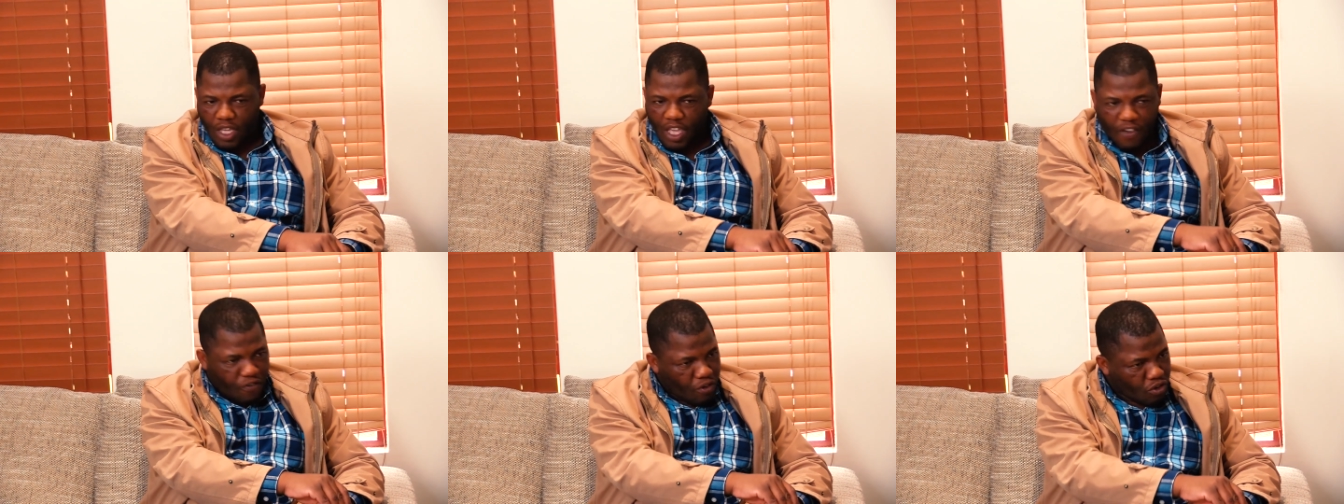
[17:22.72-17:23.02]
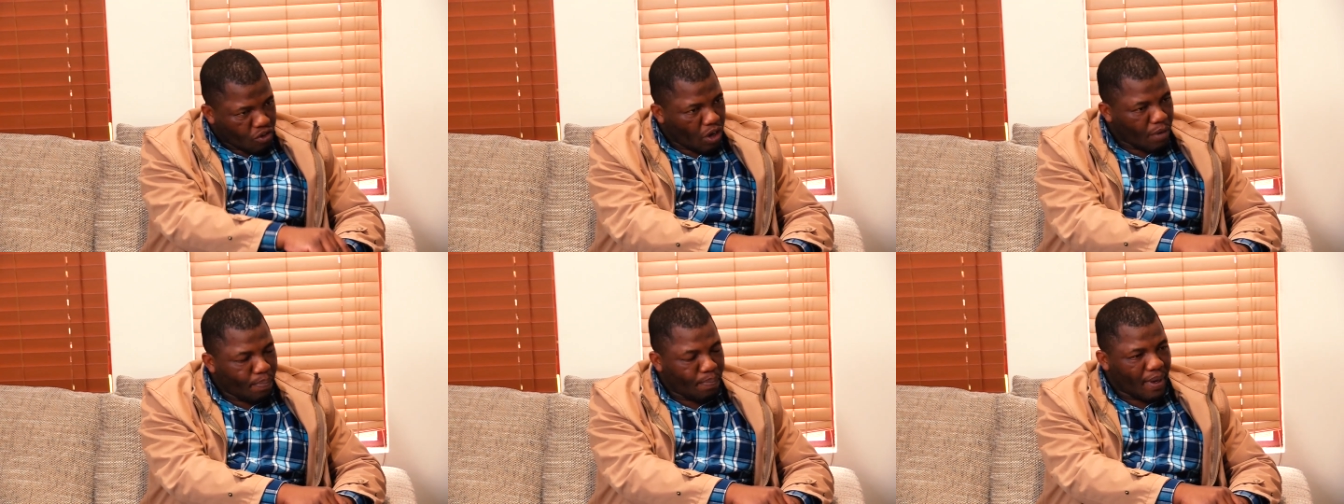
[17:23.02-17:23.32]
if
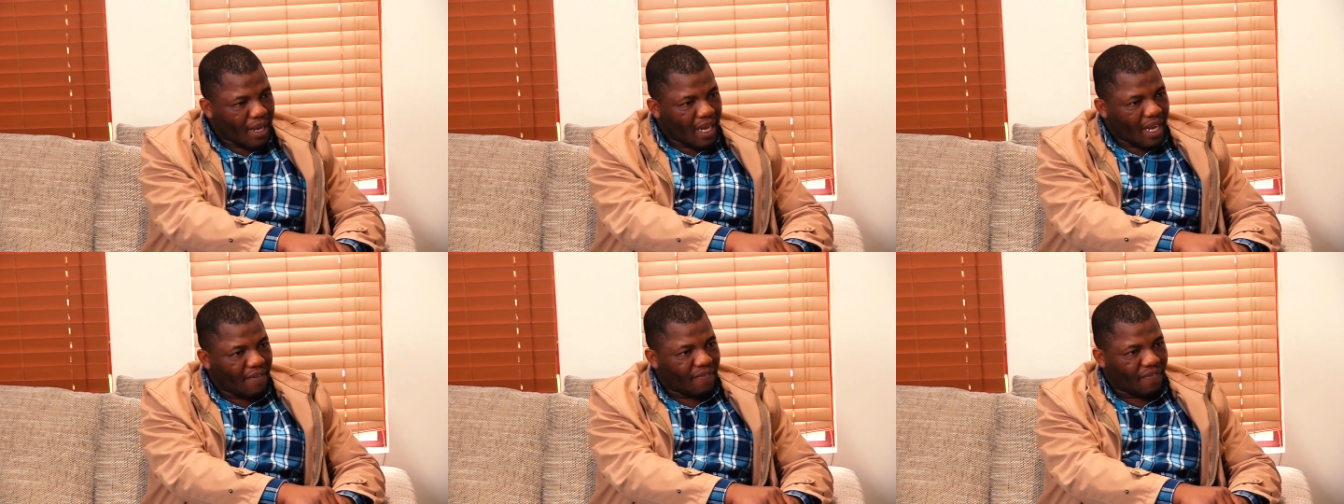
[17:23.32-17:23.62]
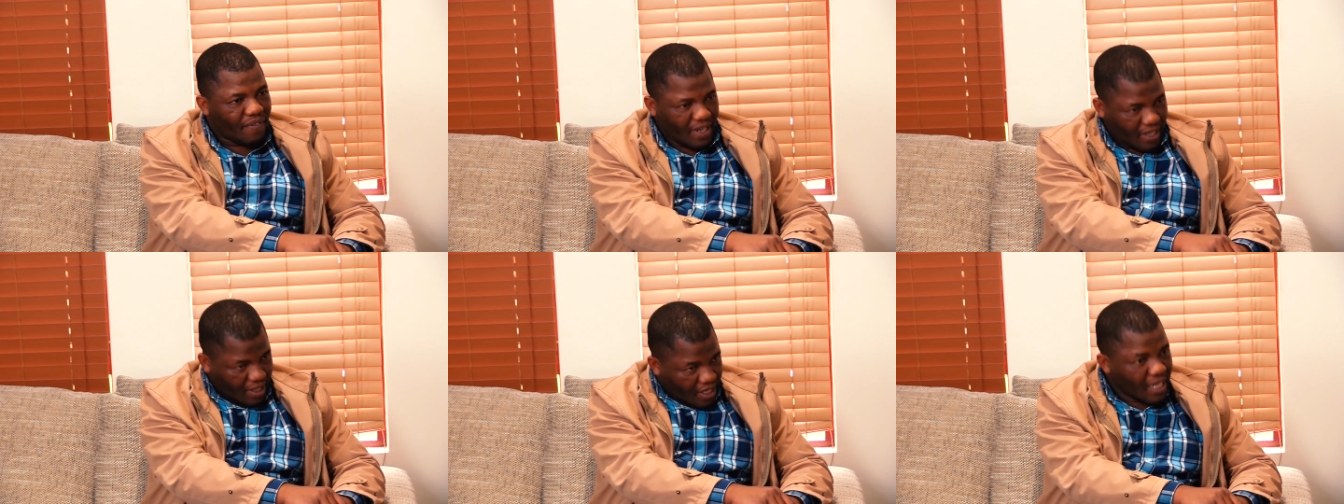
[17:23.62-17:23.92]
you don't
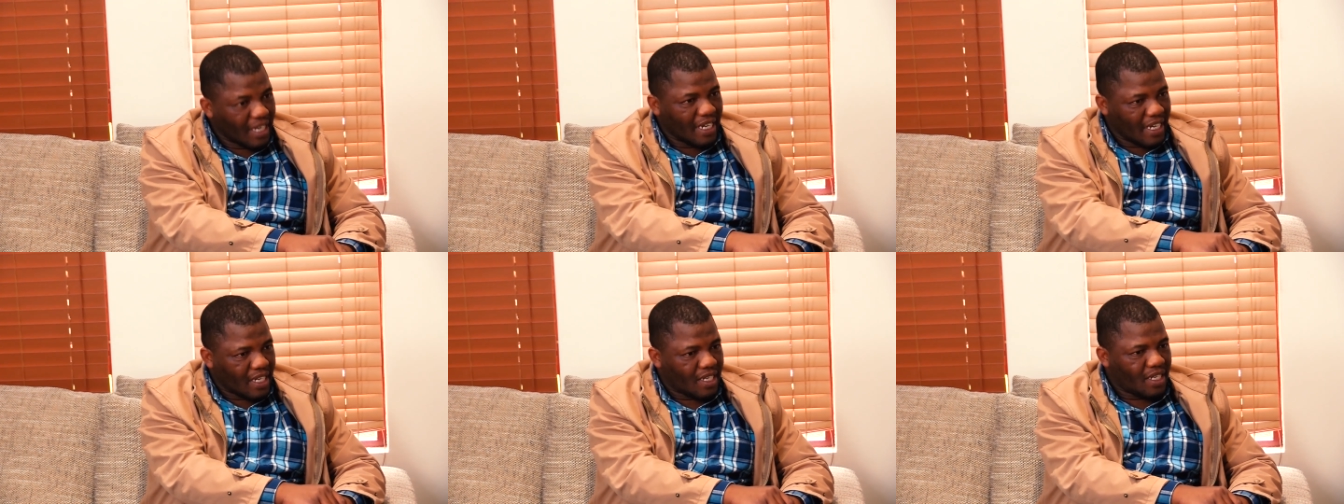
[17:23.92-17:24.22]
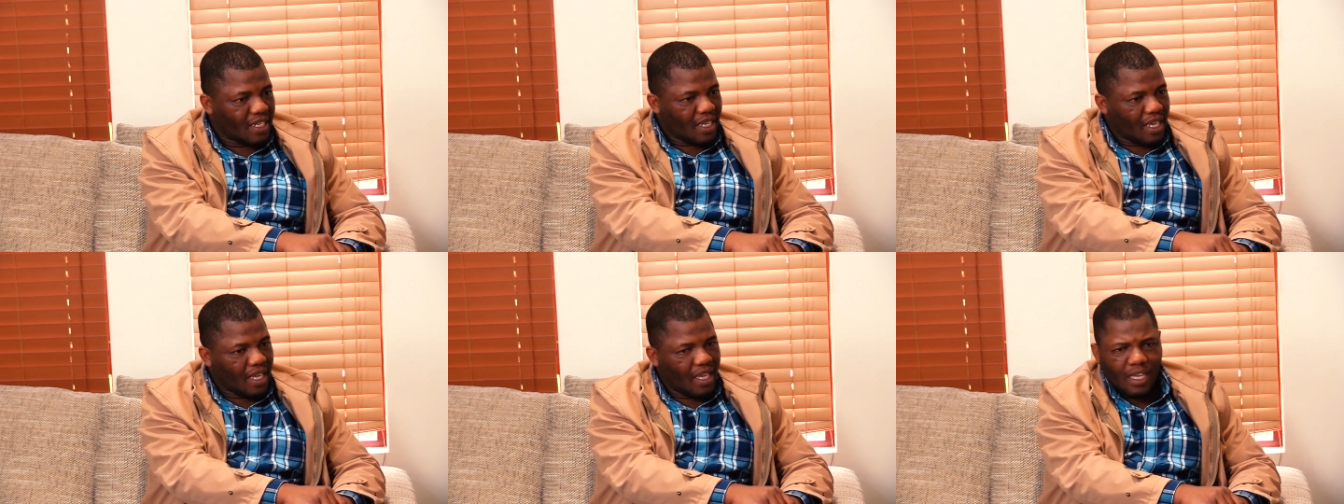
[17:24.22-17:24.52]
believe it, in
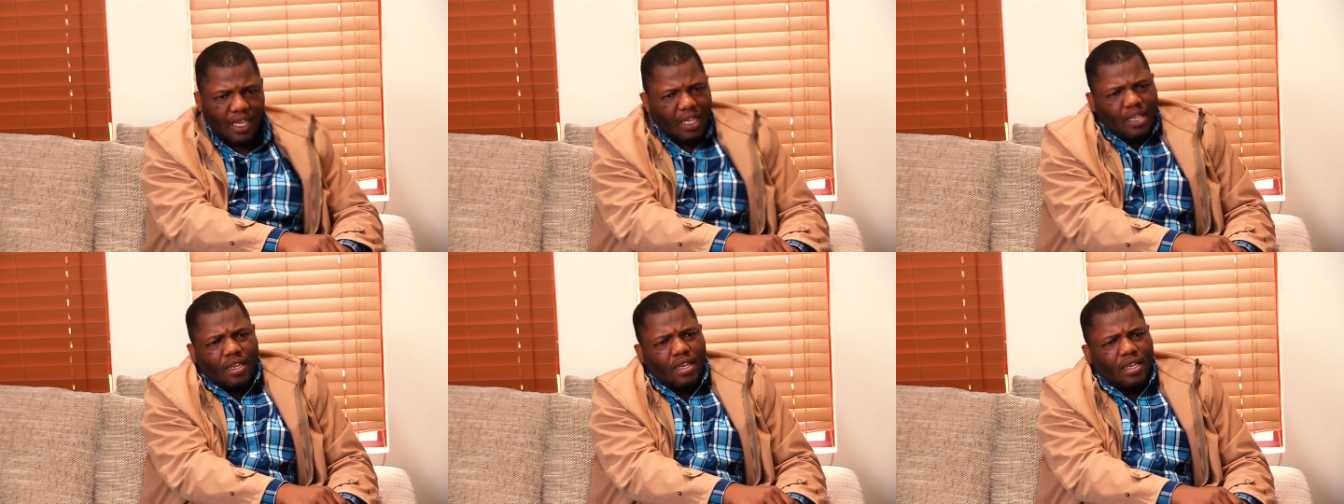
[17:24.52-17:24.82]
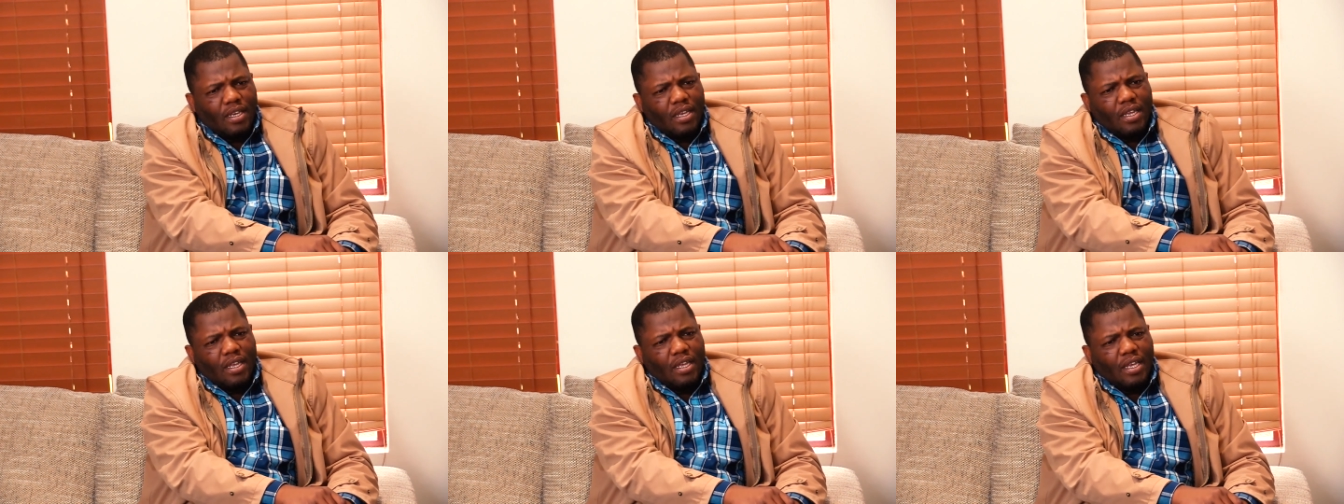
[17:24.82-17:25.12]
it, it,
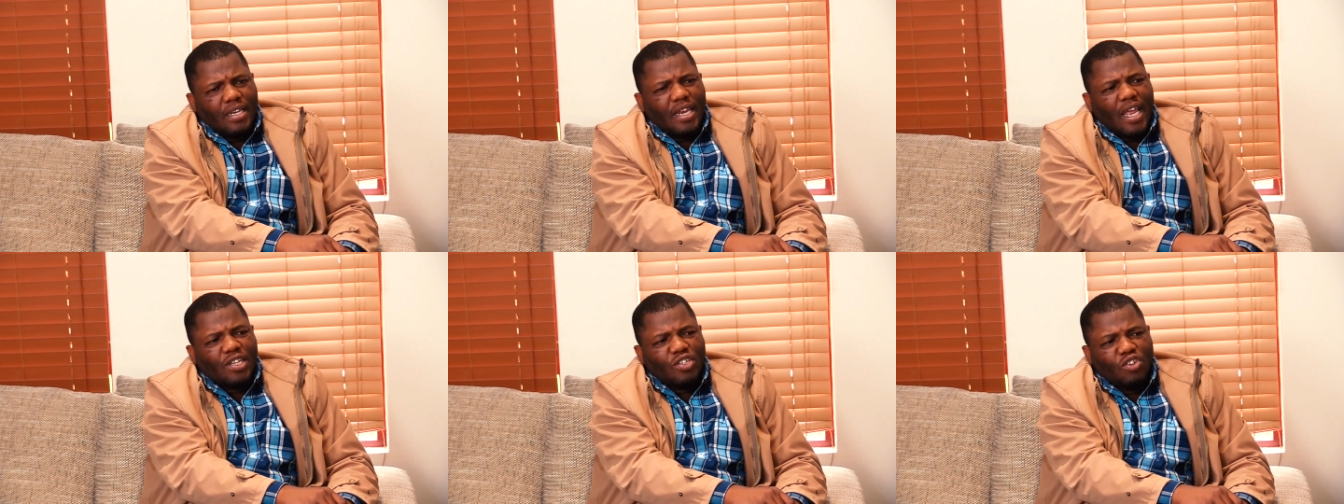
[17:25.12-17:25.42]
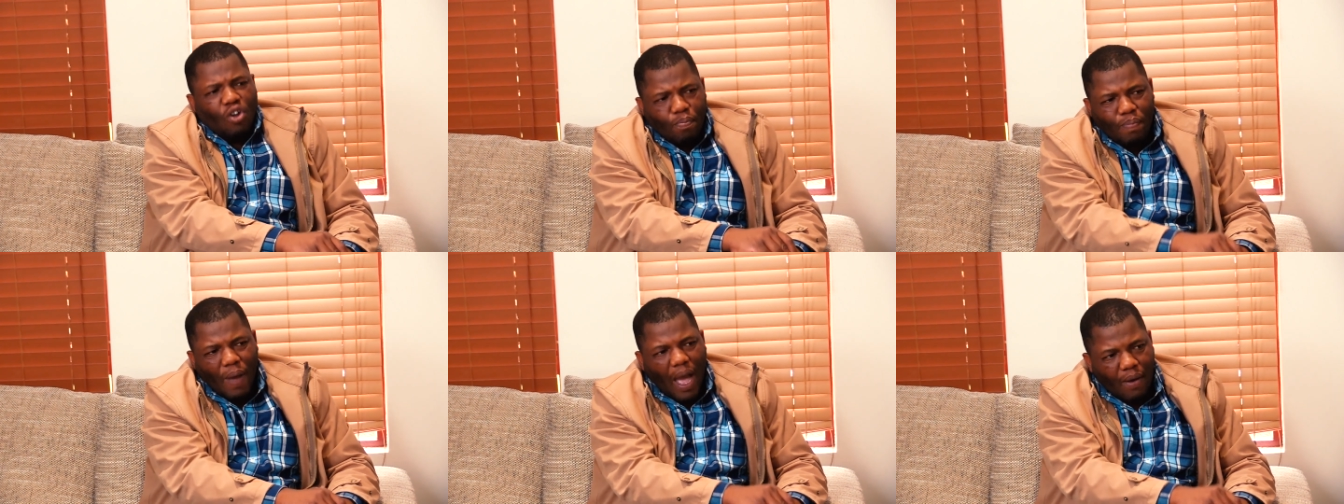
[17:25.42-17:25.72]
it, has
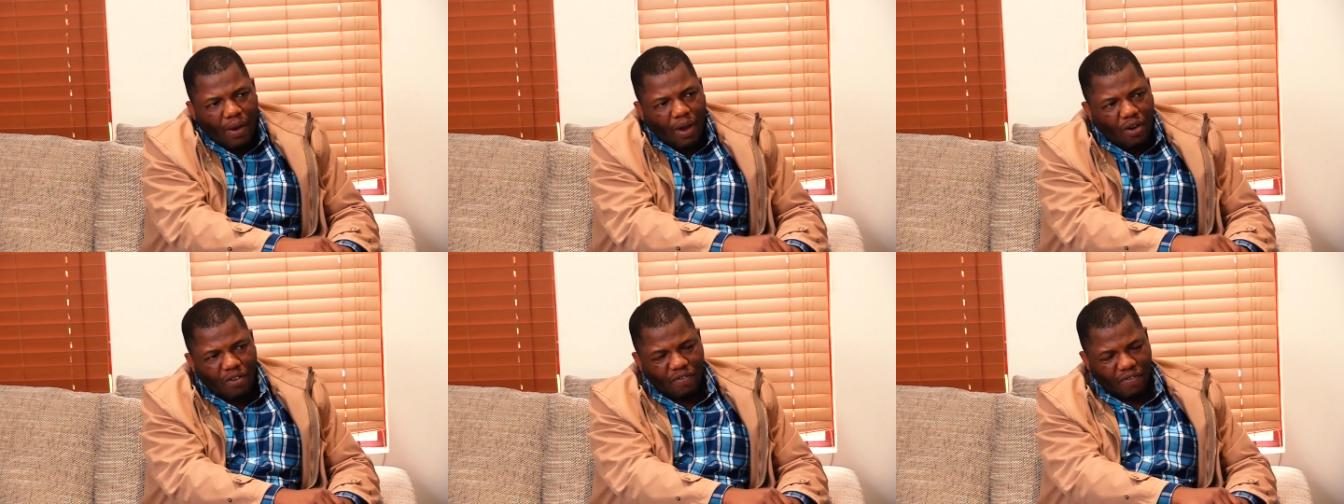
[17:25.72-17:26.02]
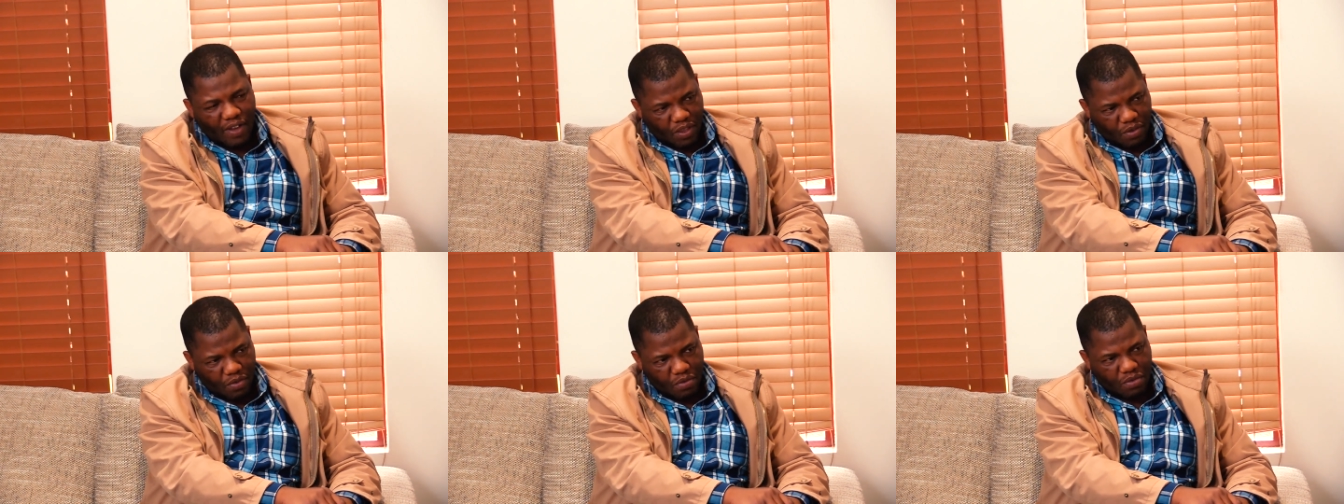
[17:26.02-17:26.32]
no power
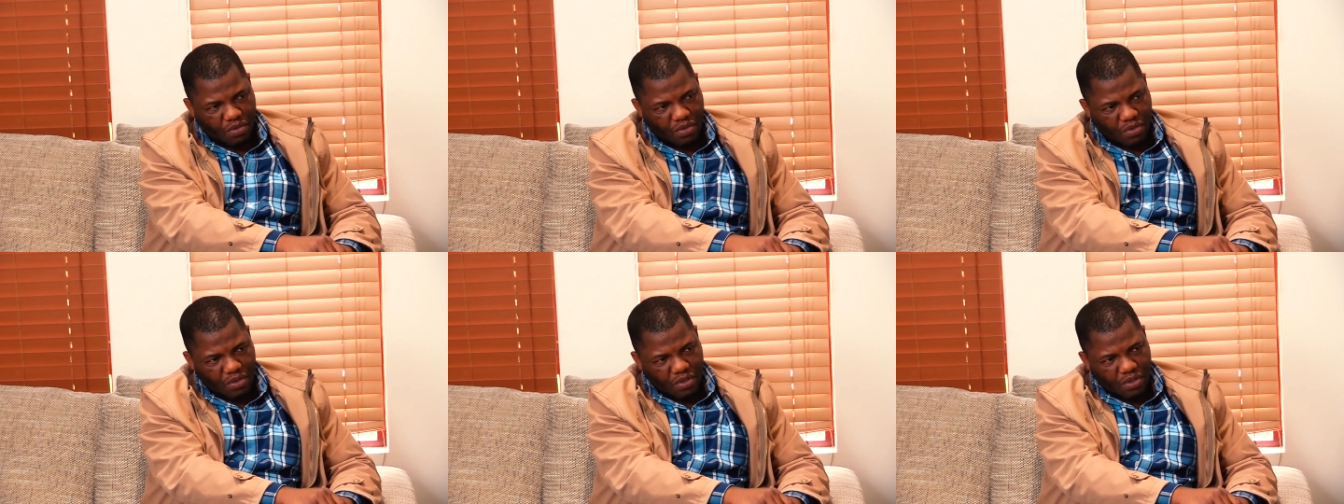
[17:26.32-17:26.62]
over you.